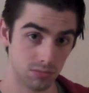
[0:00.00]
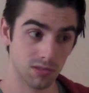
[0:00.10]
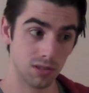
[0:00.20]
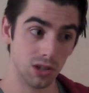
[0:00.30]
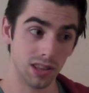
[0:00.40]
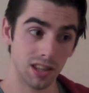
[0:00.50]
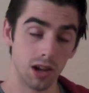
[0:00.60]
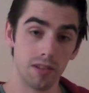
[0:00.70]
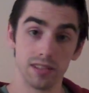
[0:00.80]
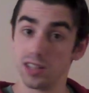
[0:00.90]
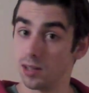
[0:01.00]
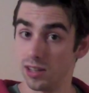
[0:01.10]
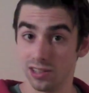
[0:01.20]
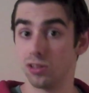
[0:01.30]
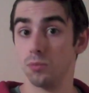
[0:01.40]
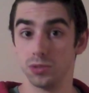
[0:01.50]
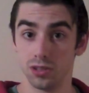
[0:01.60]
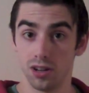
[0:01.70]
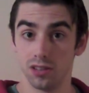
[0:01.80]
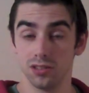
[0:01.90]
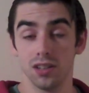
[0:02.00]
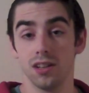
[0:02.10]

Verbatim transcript: you can think of as like an internal massage,